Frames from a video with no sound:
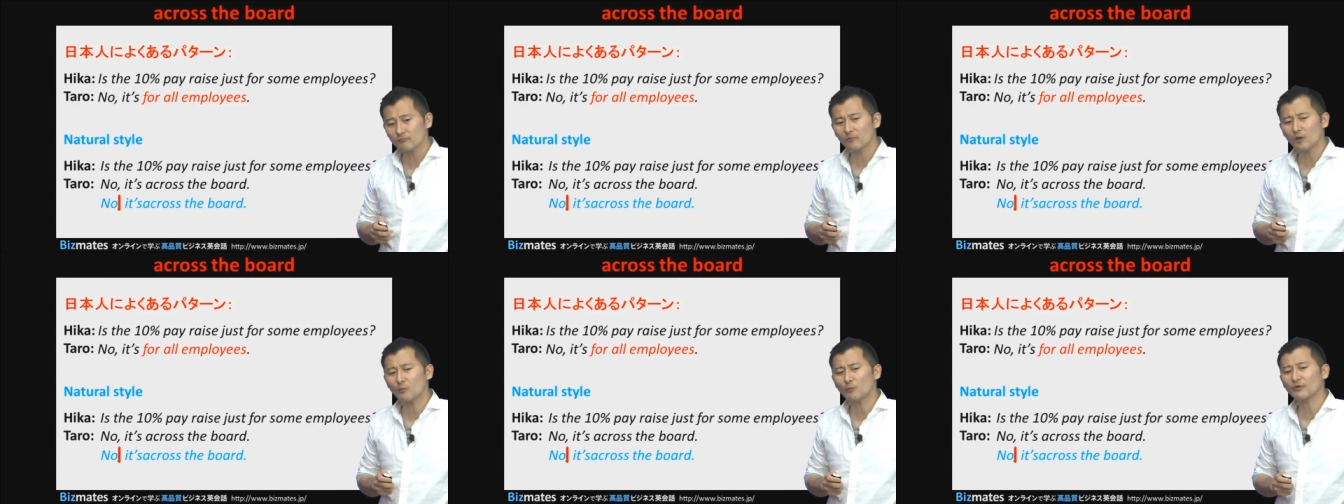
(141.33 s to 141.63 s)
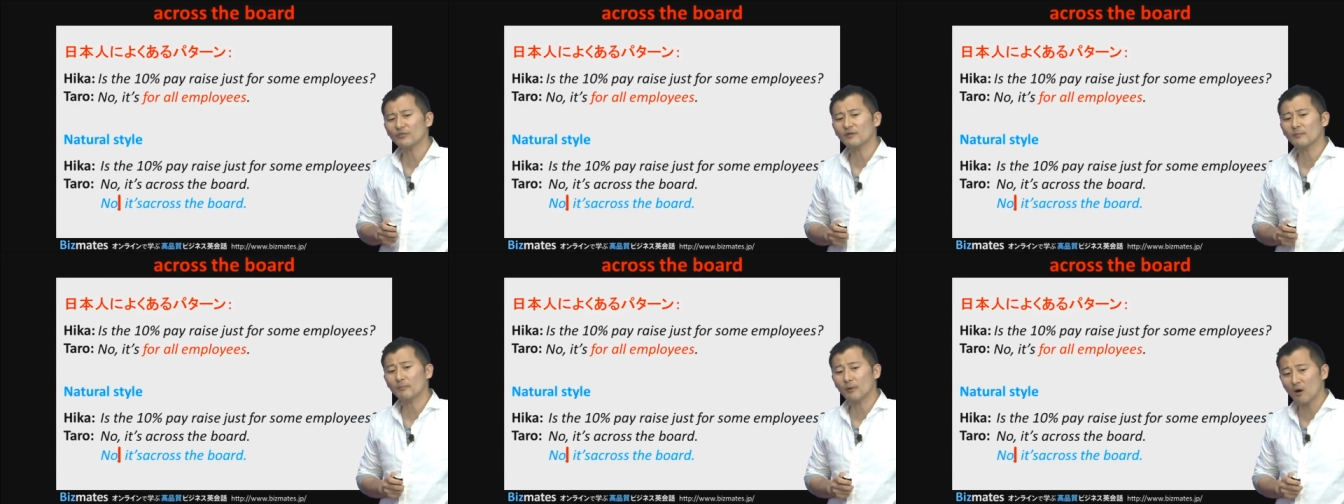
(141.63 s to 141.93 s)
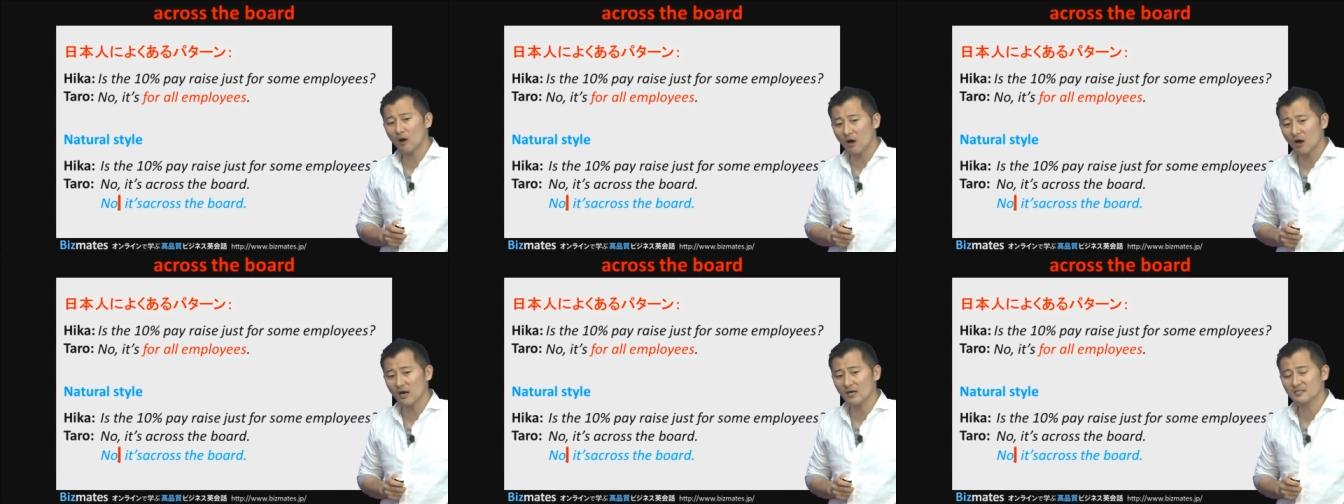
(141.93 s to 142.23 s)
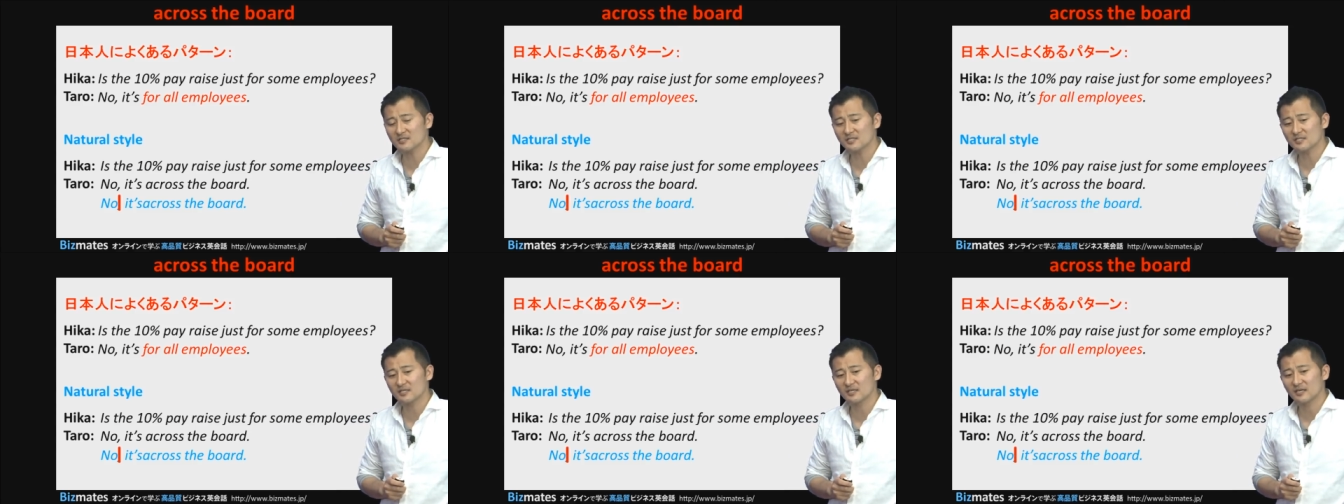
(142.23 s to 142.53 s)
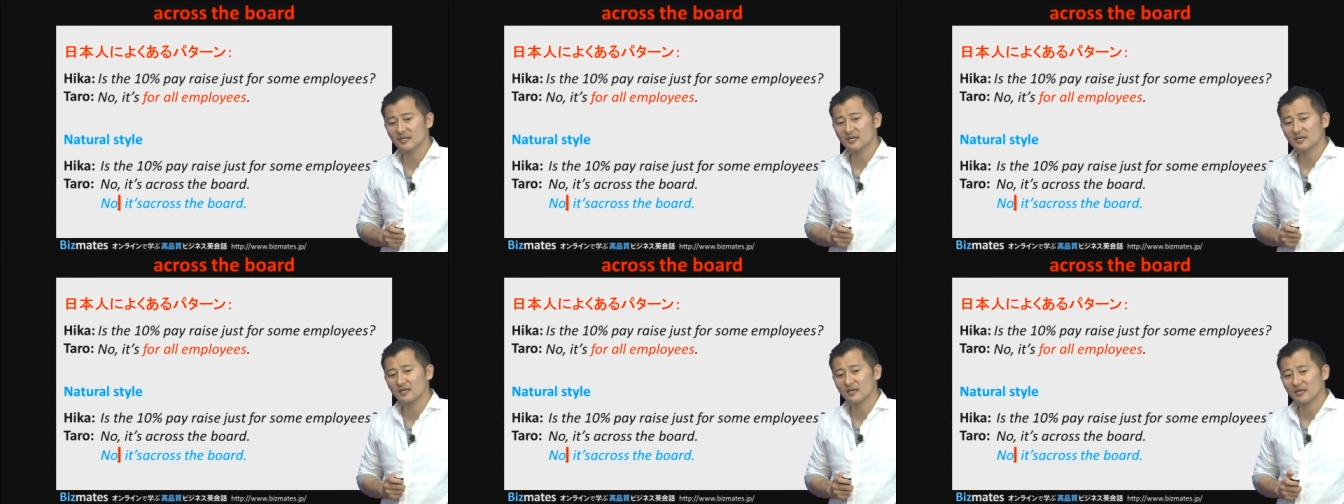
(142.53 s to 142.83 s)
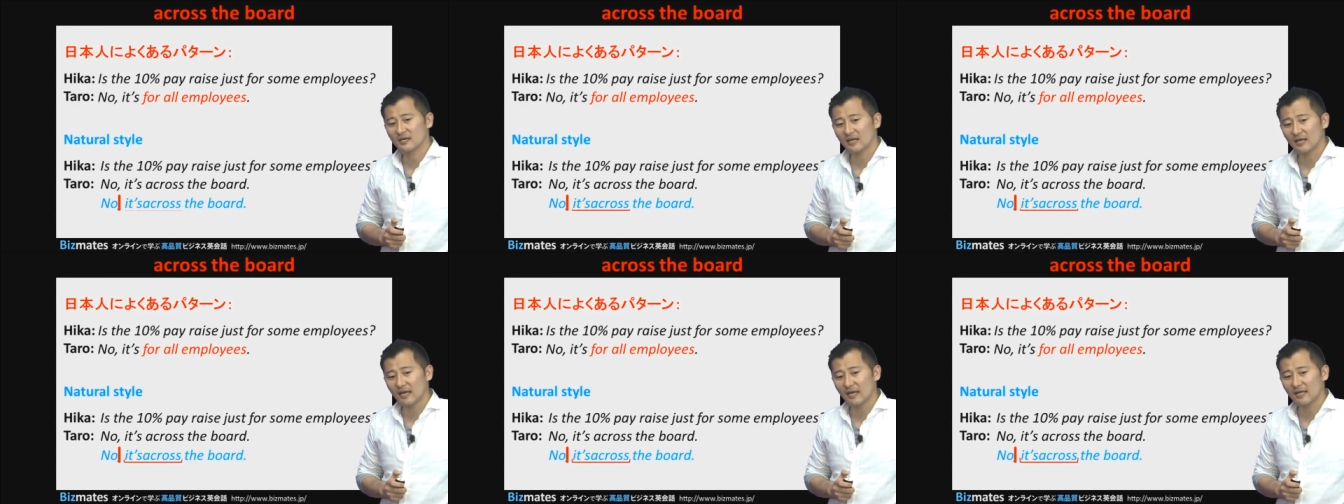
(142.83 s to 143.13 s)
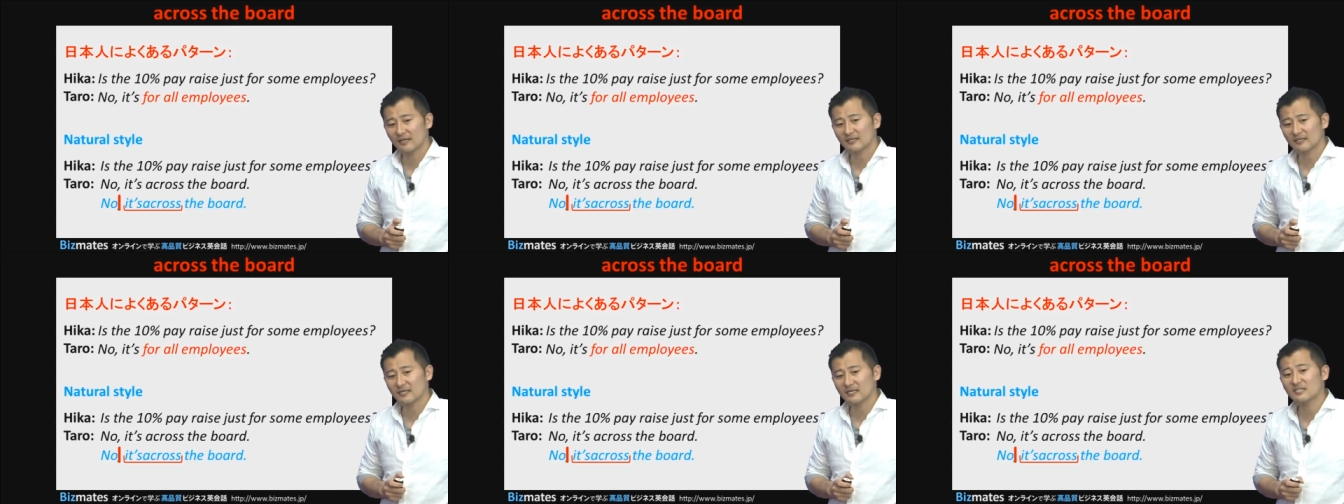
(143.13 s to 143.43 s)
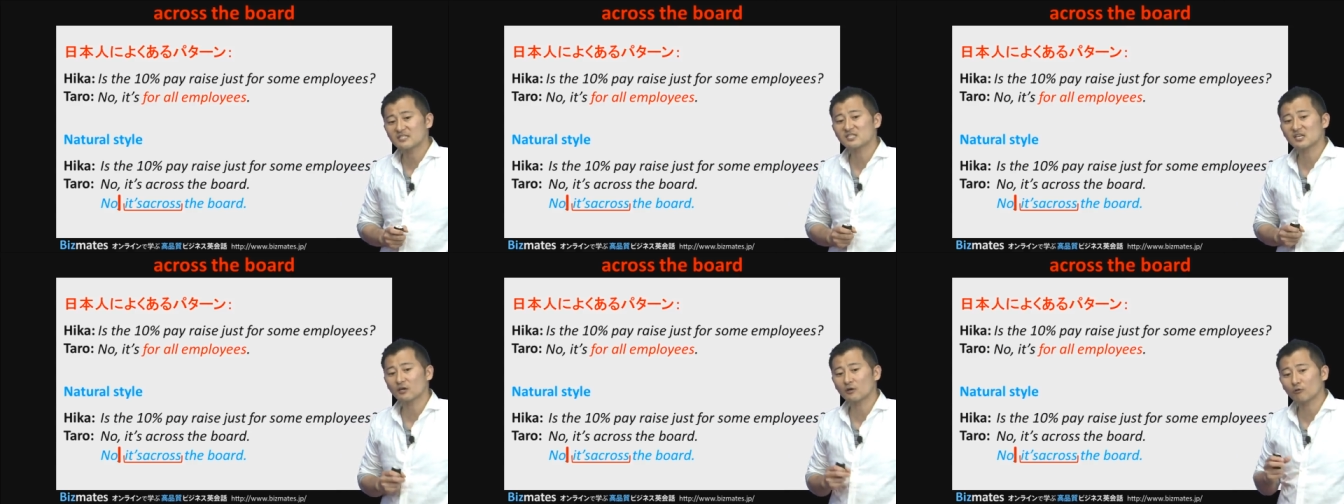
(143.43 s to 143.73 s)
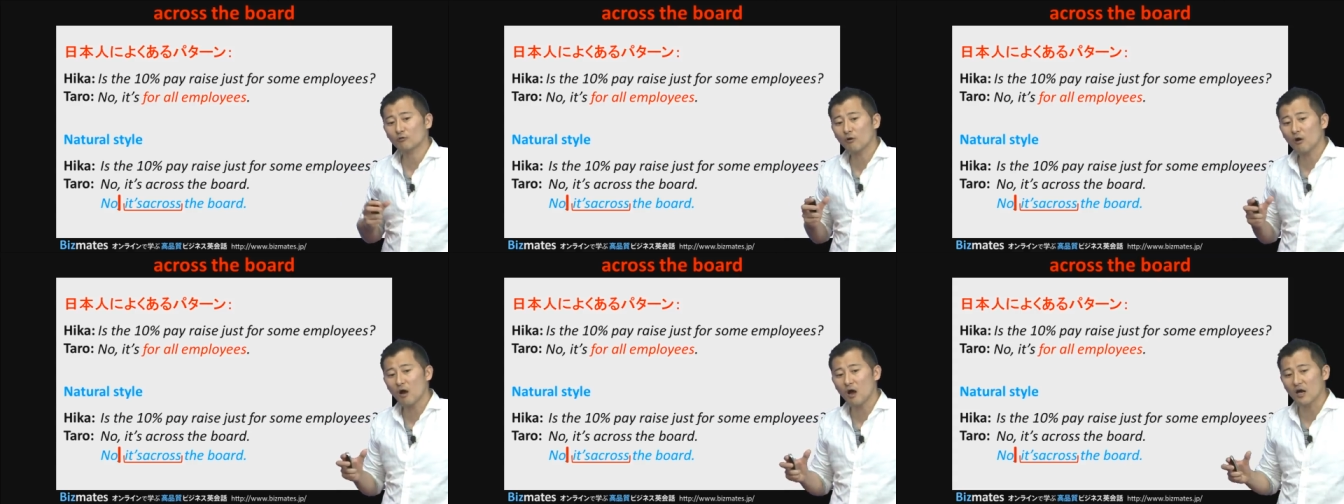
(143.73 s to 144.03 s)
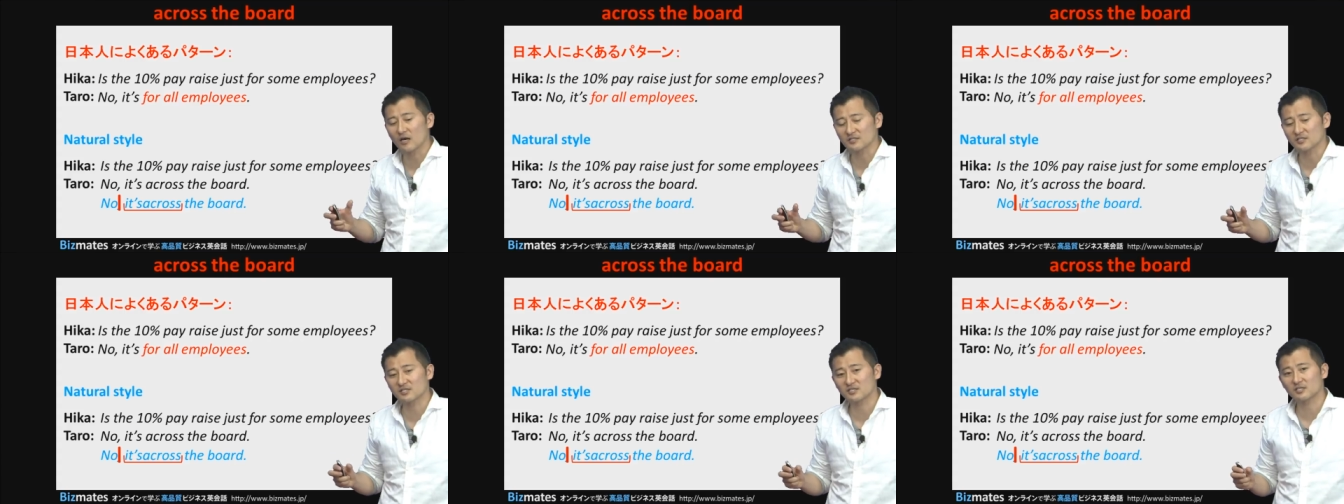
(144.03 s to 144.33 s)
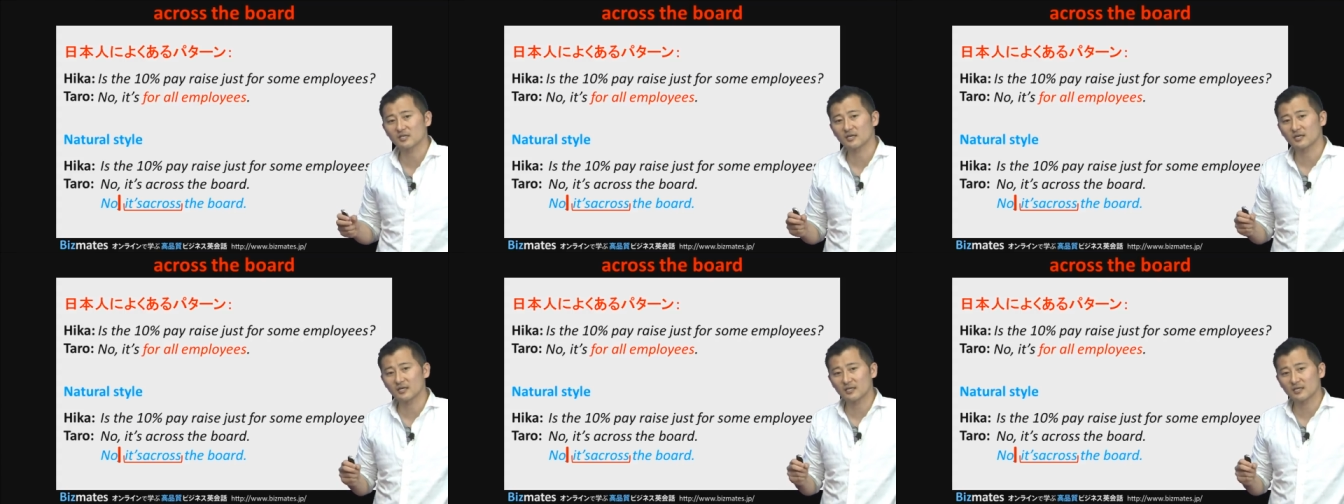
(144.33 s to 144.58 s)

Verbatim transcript: with a pause, and it's across.